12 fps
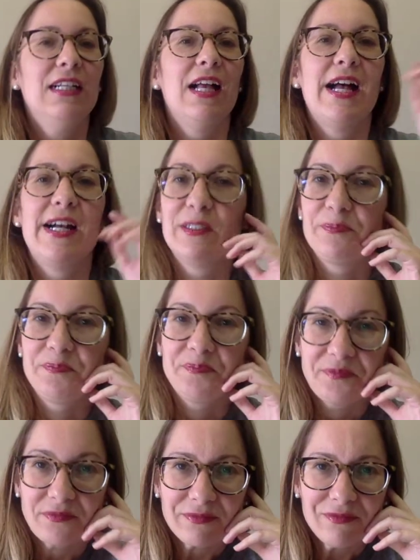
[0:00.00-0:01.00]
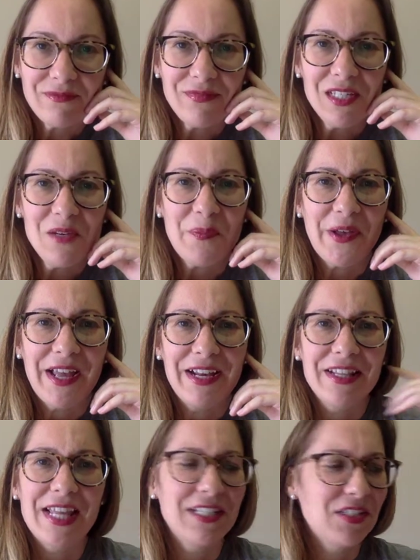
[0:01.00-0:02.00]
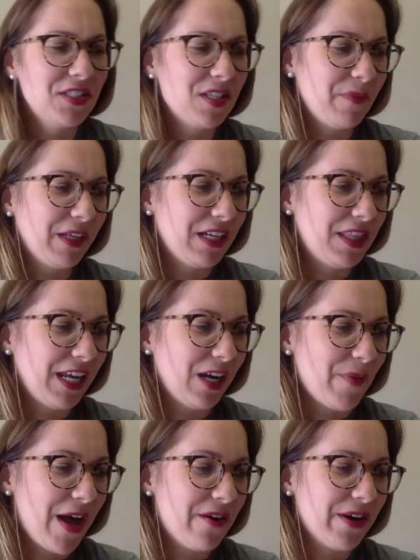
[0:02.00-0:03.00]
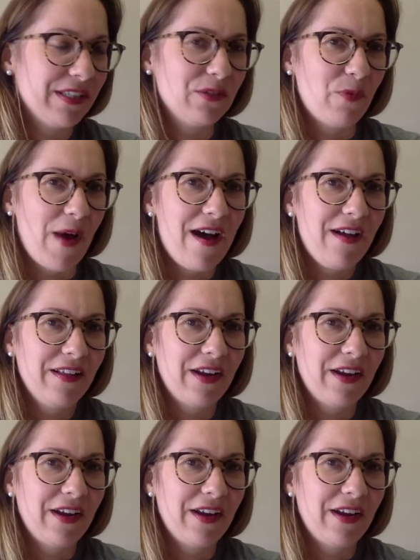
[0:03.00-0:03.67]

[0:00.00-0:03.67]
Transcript: Um, but that's just something to think about as well.